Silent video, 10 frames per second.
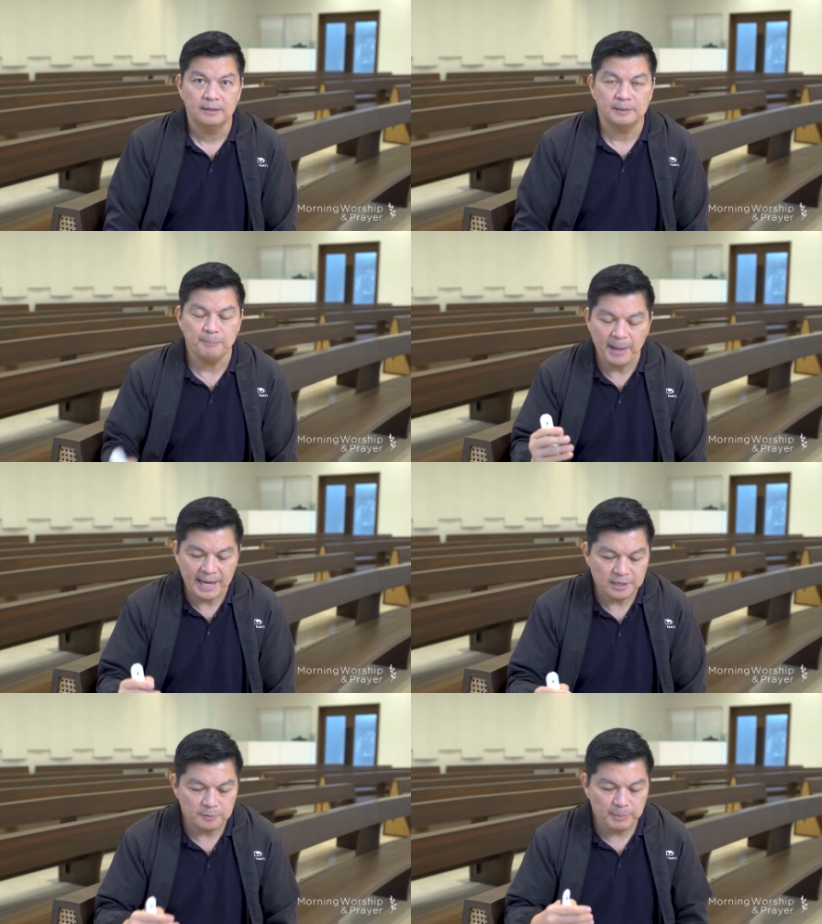the
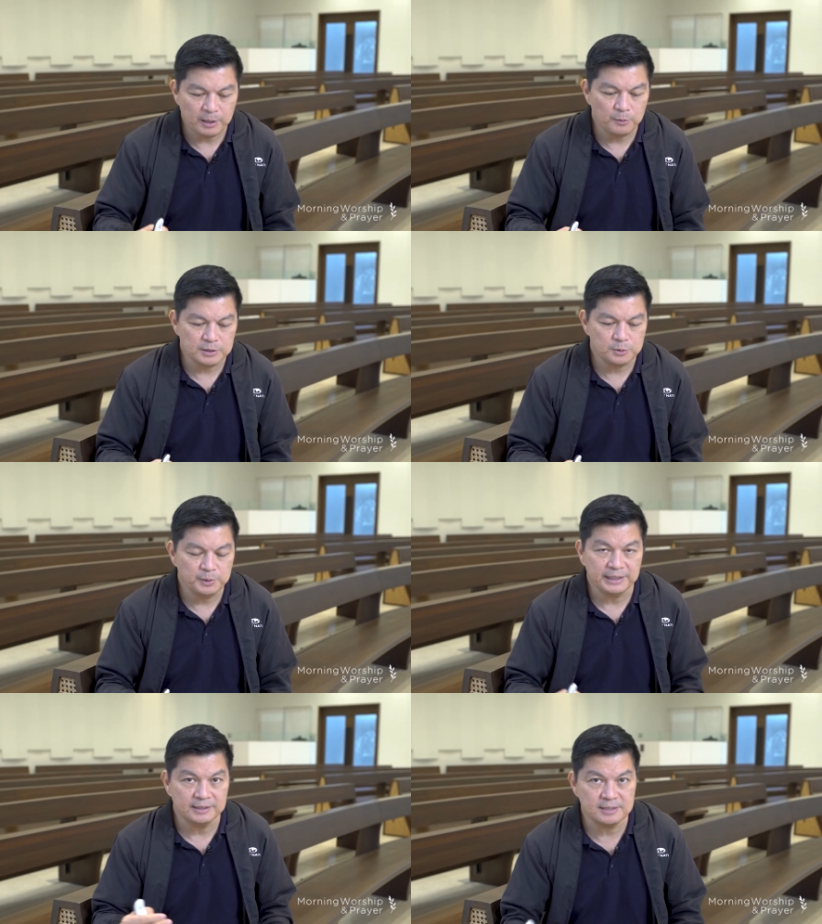manner by which
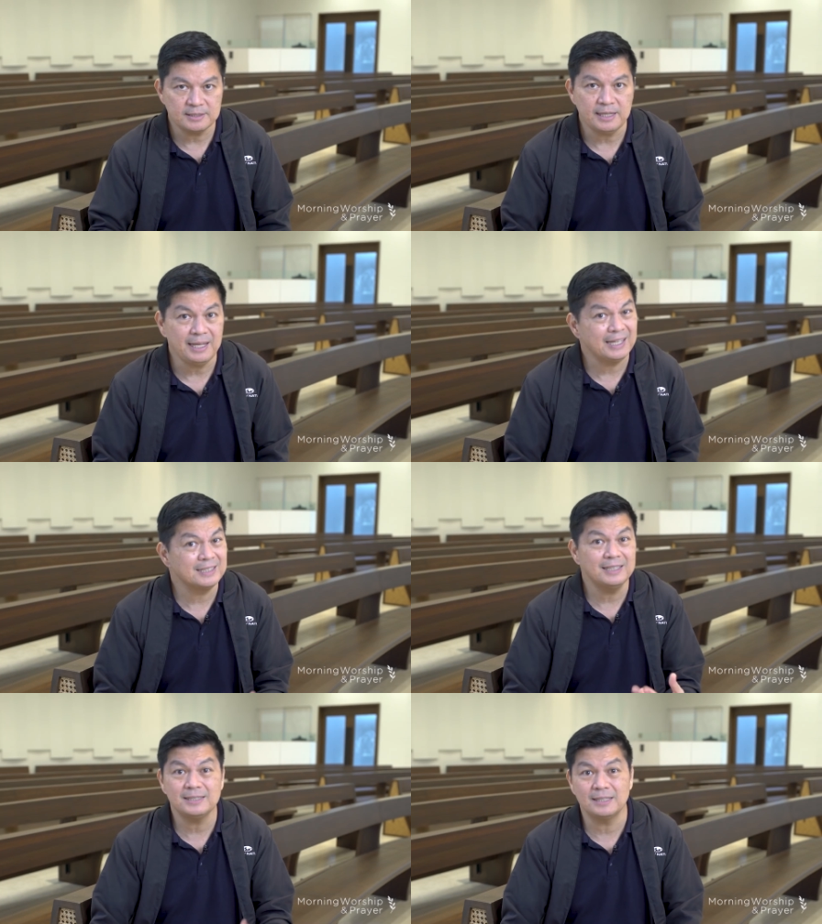we can stay
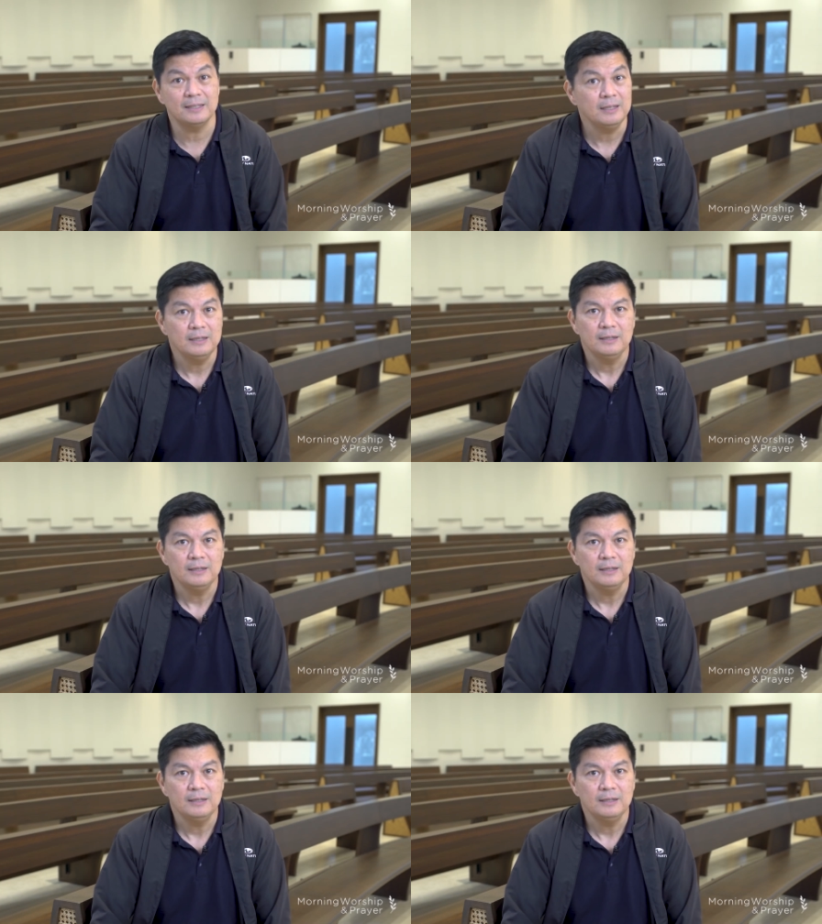and listen.